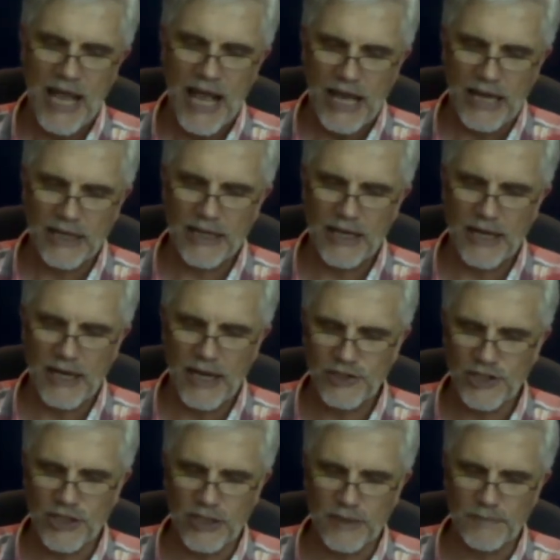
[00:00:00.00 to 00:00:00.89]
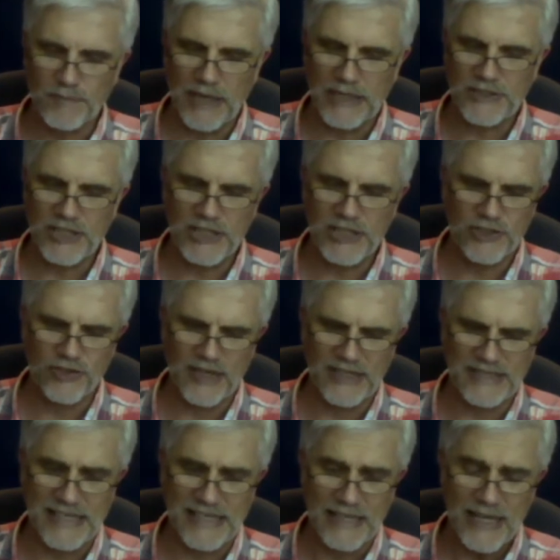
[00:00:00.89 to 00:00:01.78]
and clutching at my teacher,
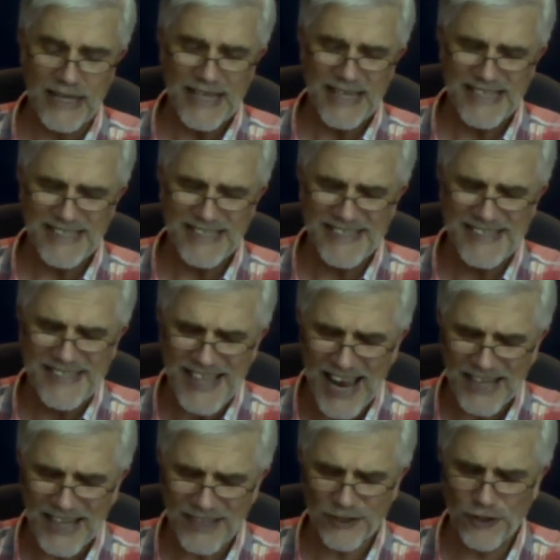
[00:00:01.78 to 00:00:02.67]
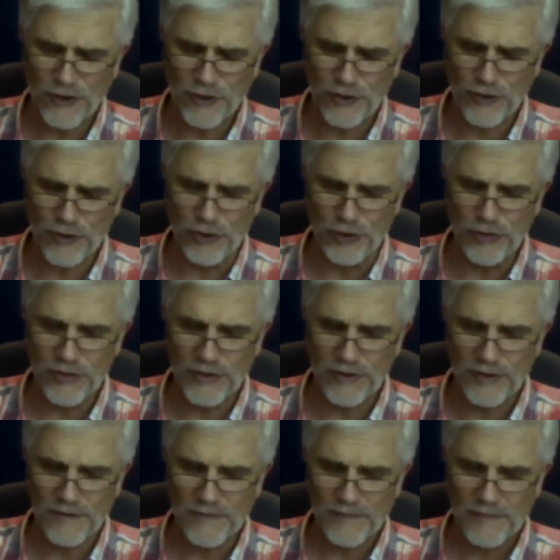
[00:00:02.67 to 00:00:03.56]
I said, "Is that the
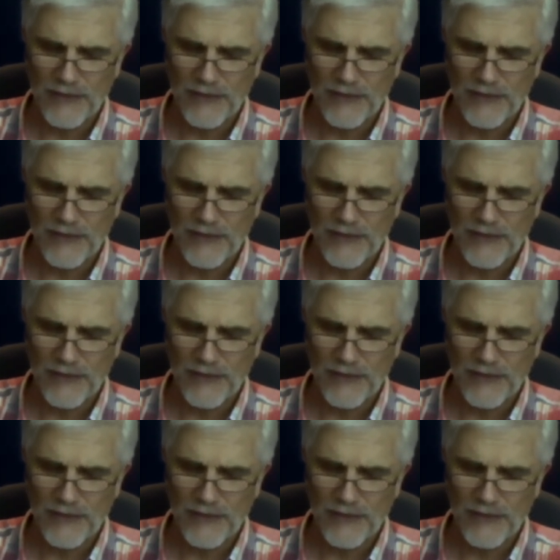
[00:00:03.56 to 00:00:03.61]
truth?